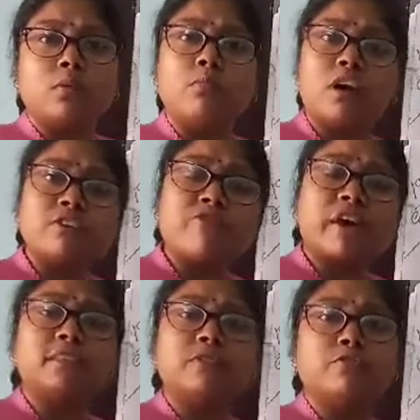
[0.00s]

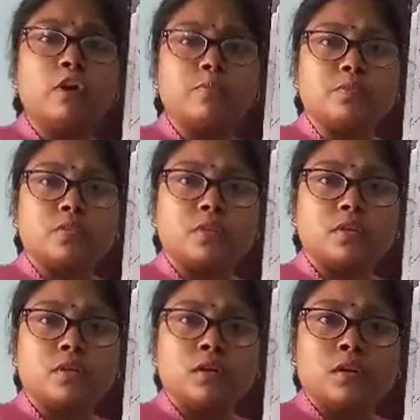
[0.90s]
modifying the verbs,
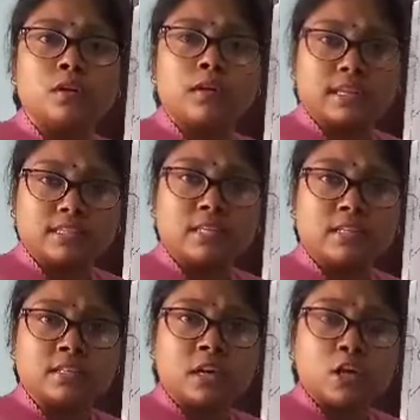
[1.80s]

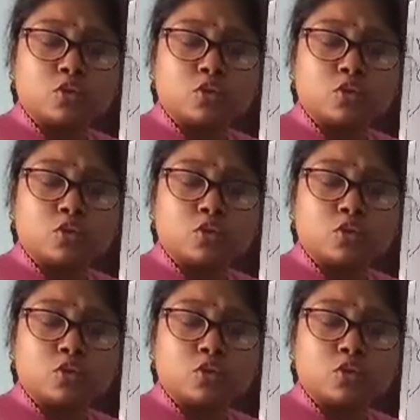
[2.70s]
isn't?